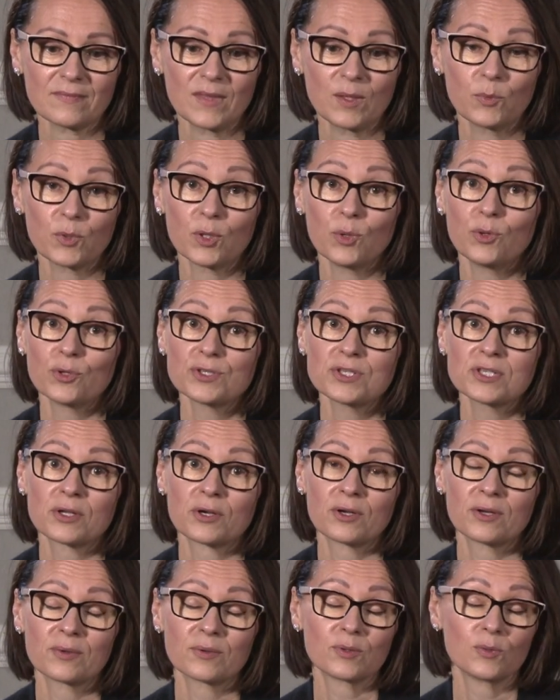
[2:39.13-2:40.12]
We also
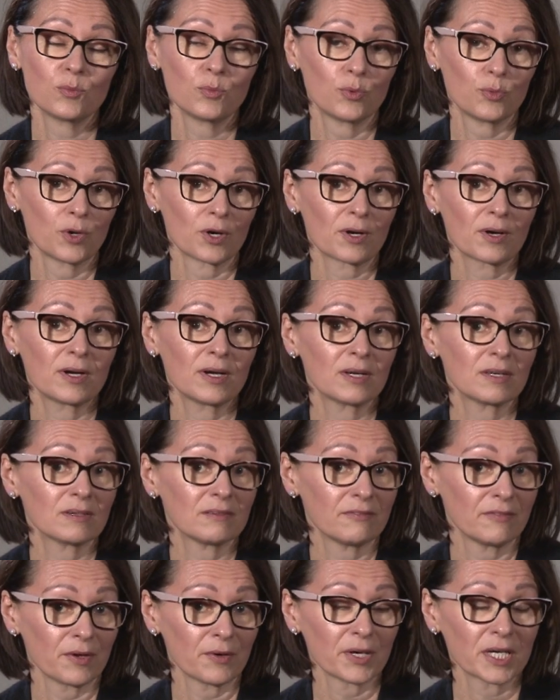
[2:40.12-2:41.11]
work
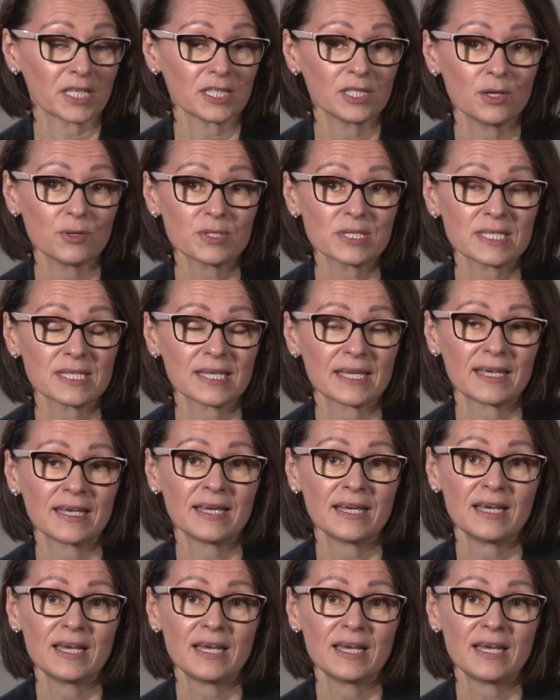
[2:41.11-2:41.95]
very closely